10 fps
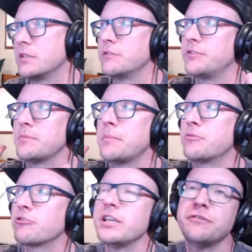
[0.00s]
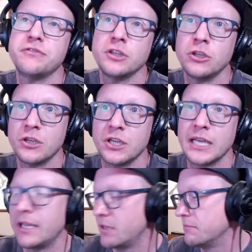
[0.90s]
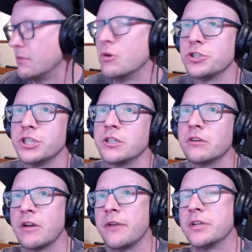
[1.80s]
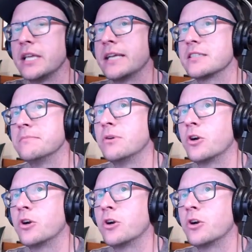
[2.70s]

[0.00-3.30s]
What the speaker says: From a brief look at the motion around electing board